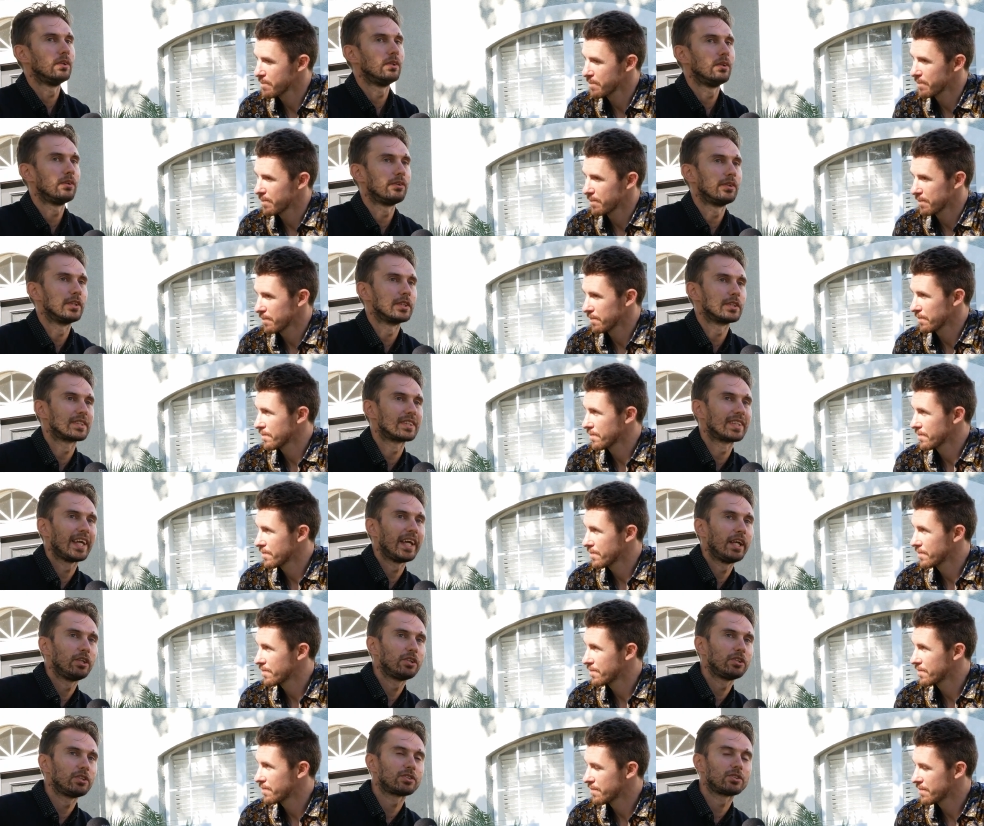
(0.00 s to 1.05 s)
Speaker 1: on the
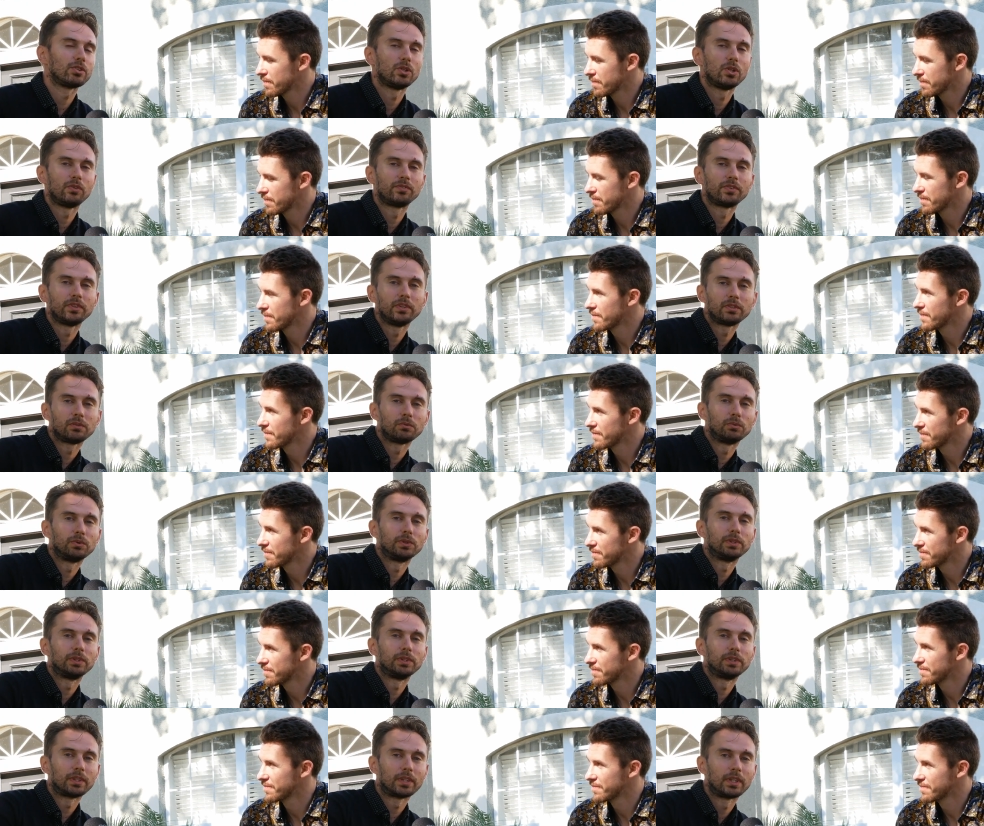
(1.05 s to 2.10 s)
stages of this
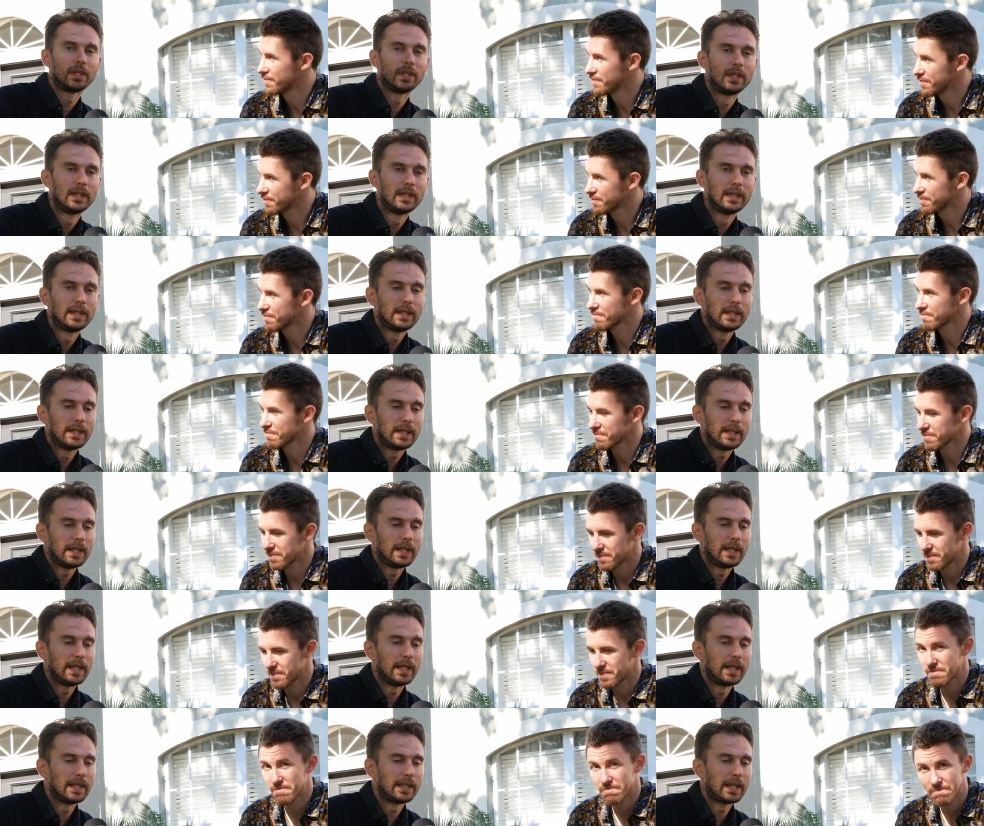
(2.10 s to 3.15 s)
world,
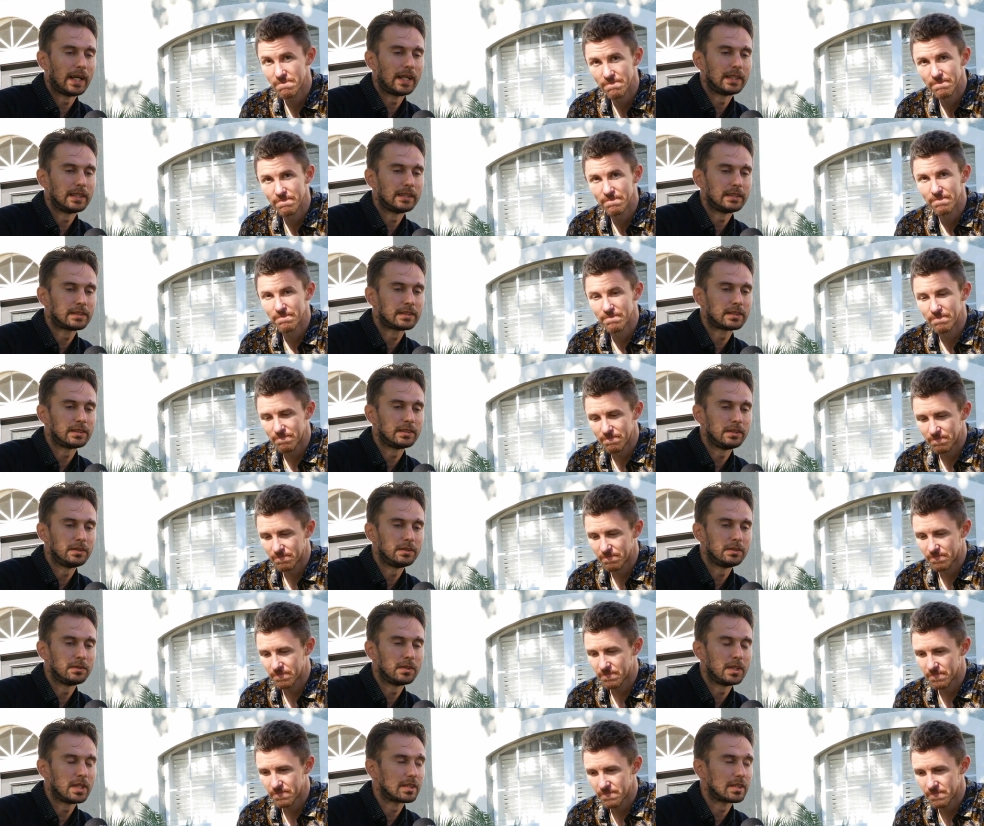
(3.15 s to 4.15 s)
and I see you